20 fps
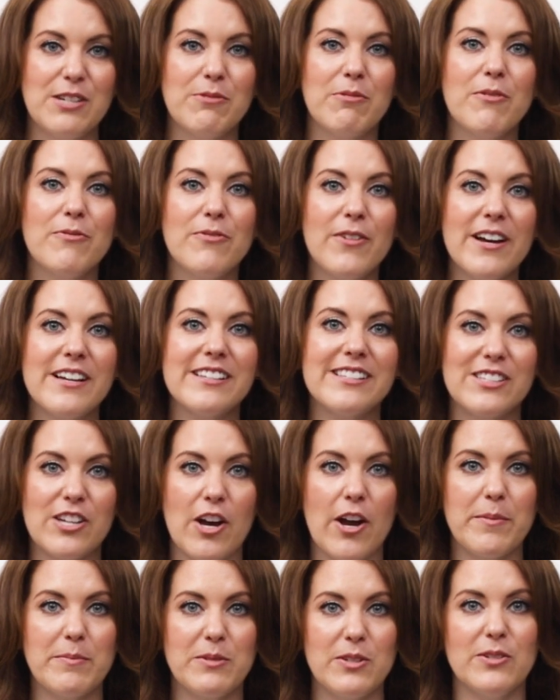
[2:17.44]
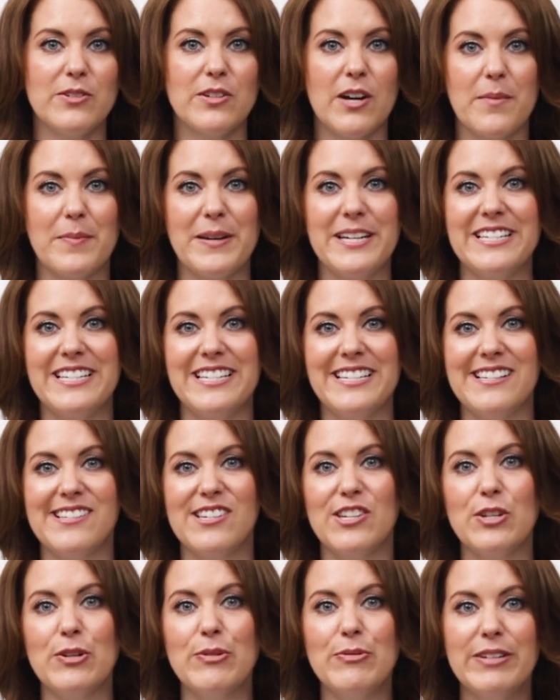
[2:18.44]
To reverse type two
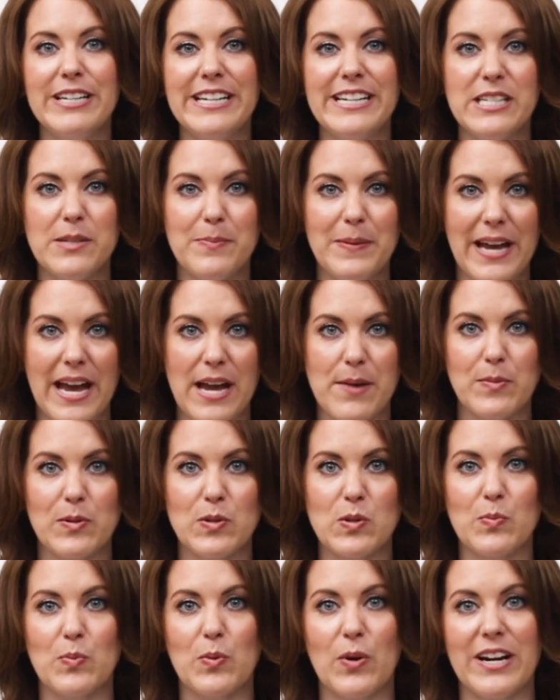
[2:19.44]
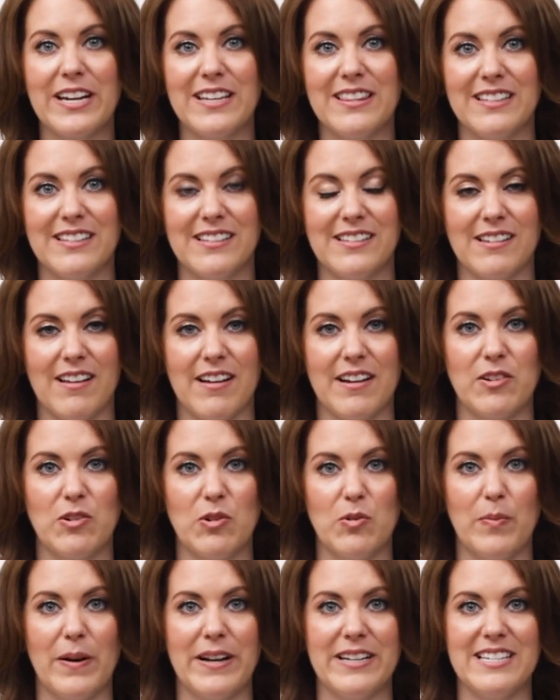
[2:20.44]
diabetes, you need to be able to break this
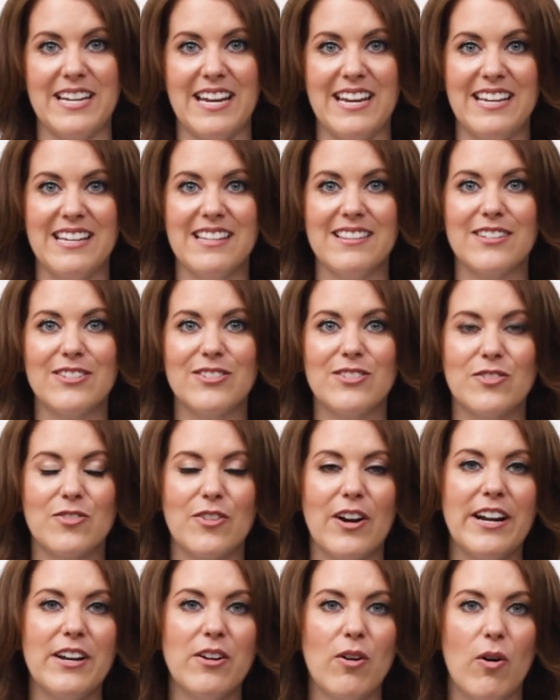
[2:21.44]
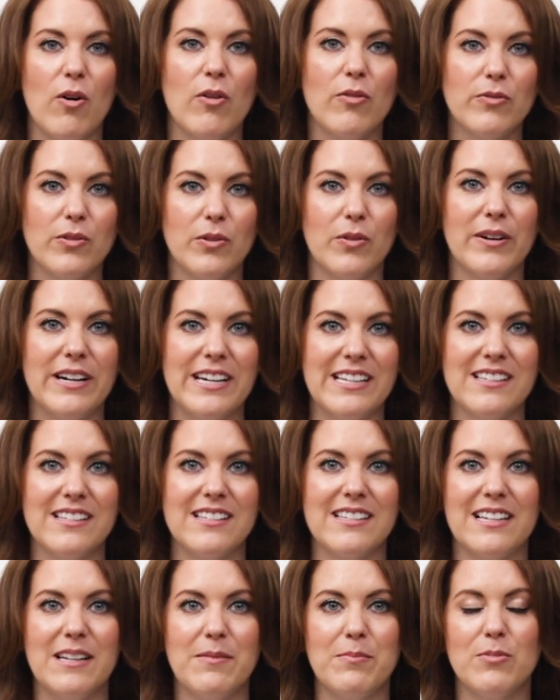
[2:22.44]
cycle by taking the strain off your
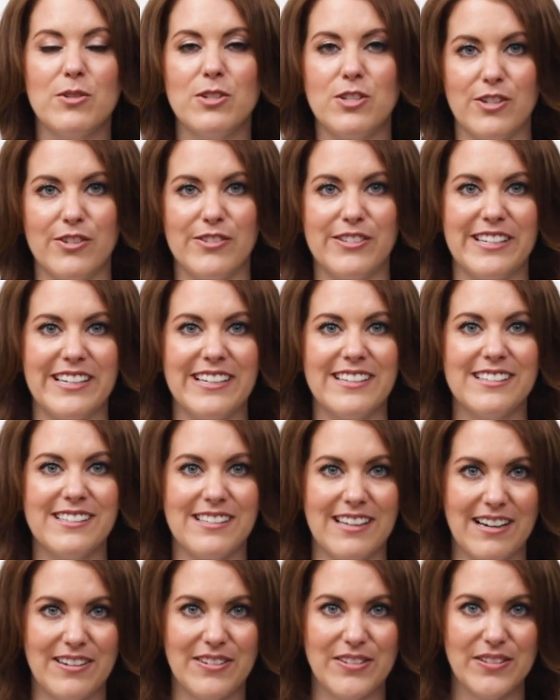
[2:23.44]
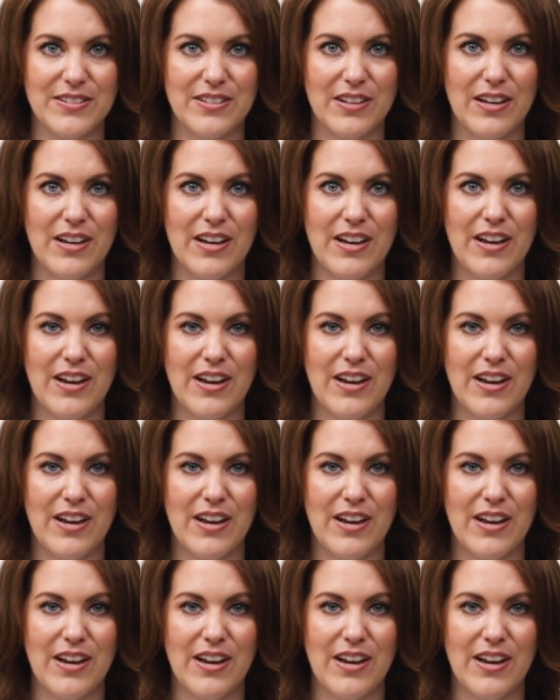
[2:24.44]
insulin-producing cells.